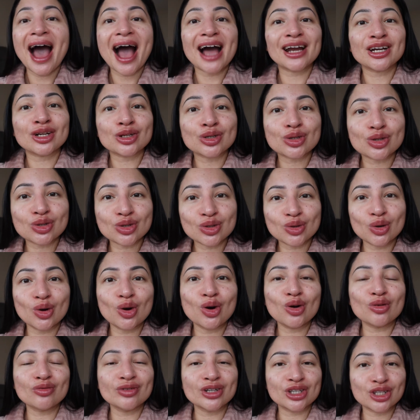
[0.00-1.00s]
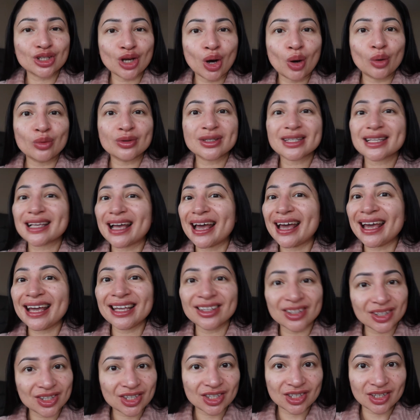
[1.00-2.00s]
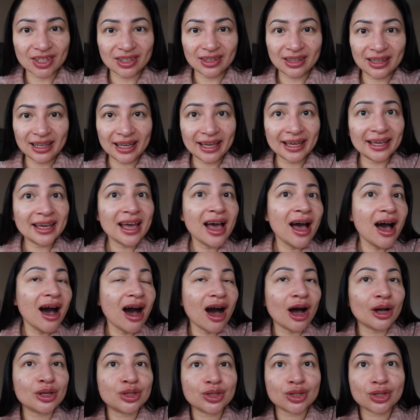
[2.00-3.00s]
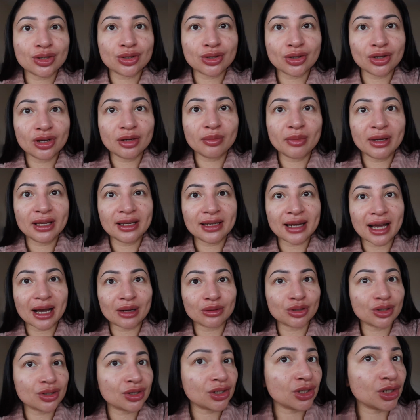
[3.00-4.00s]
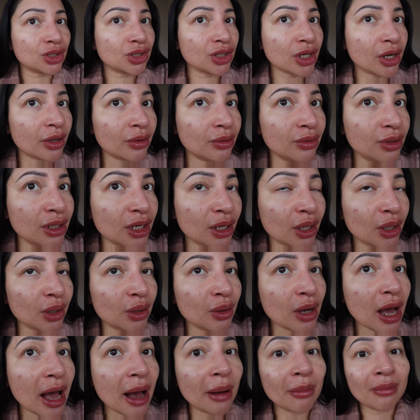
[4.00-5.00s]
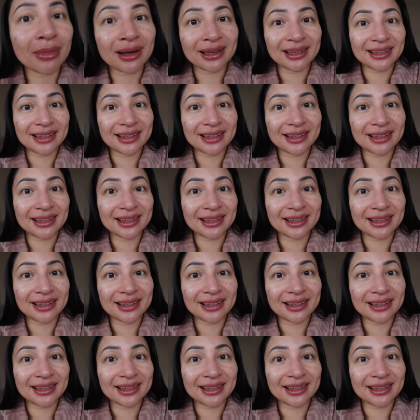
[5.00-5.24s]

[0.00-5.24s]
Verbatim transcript: and I saw results instantly. I just zoom in now just to show you my